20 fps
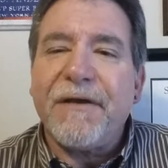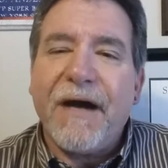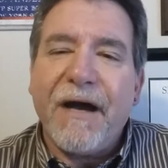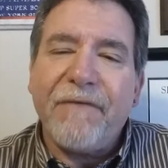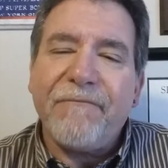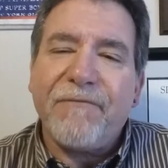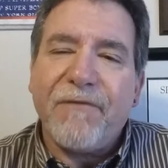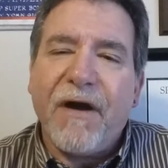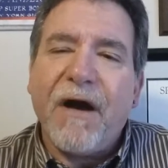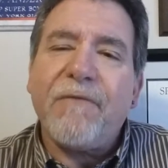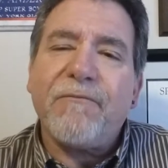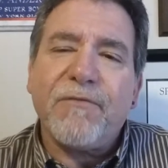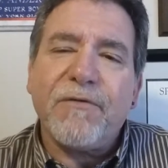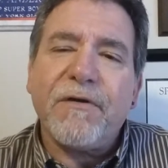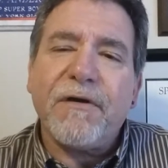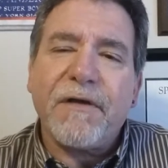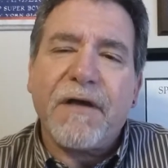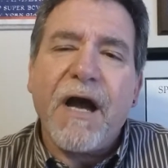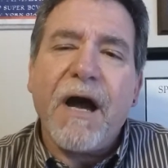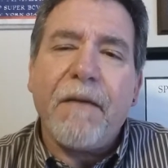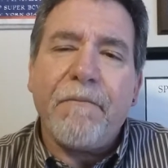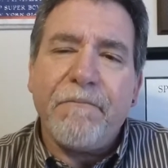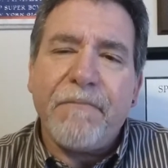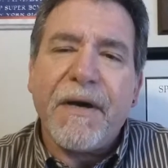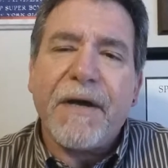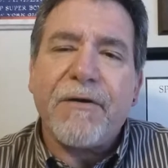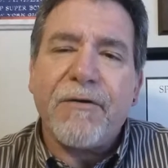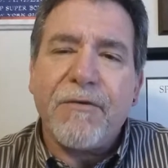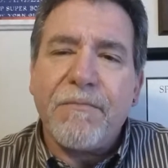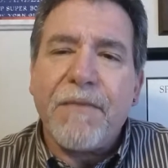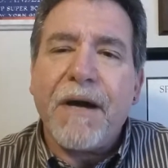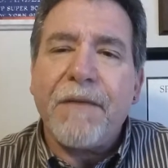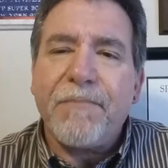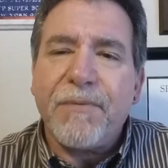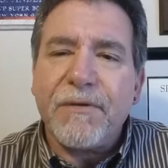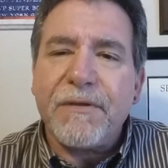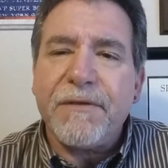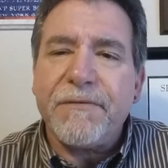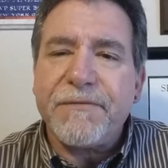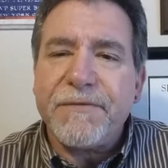I've really gotten better in my
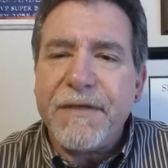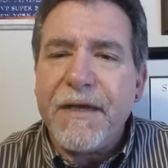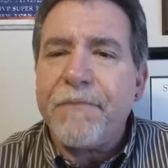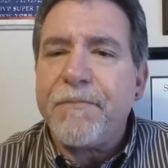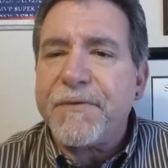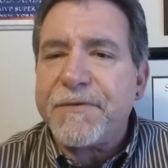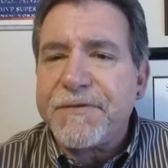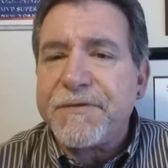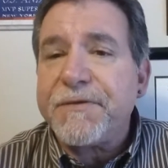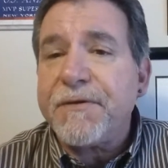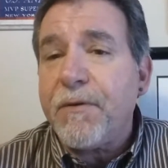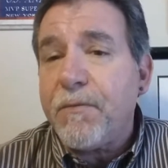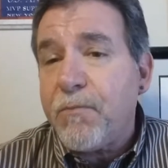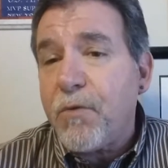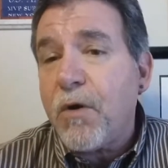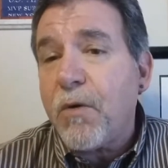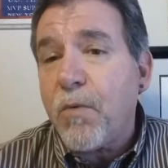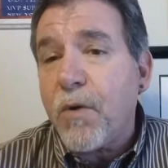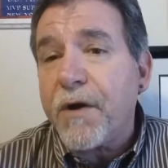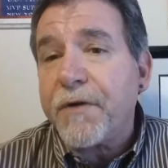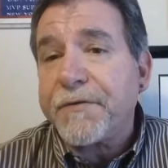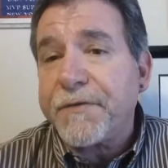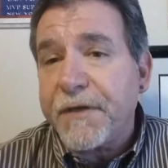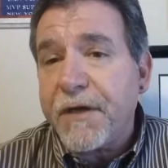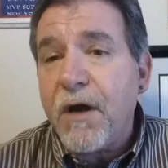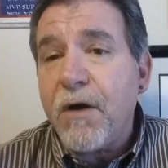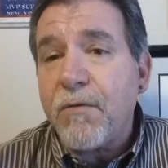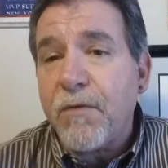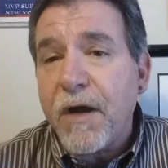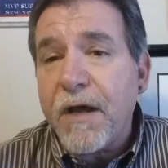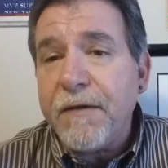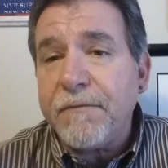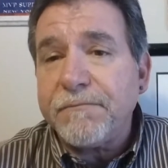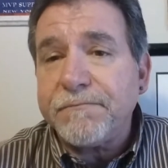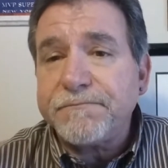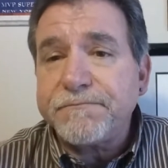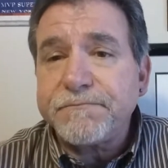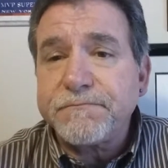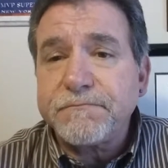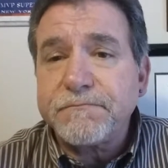beliefs. Yeah, but still more work to go, right?